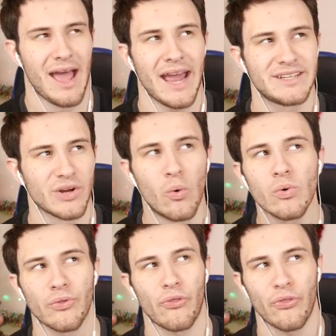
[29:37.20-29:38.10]
I don't
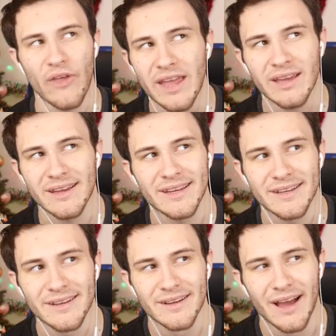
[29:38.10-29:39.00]
think
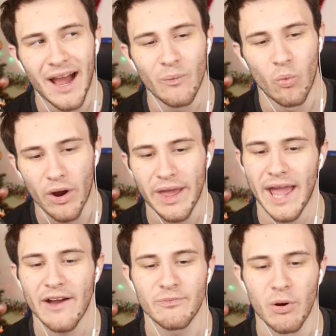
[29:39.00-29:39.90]
I want to
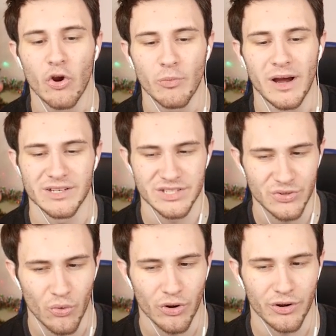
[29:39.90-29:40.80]
have Pokemon
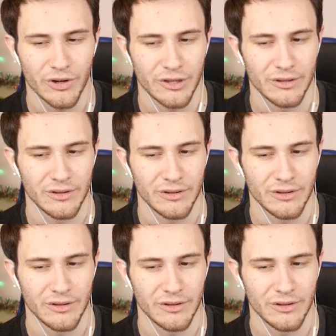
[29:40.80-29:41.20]
Sword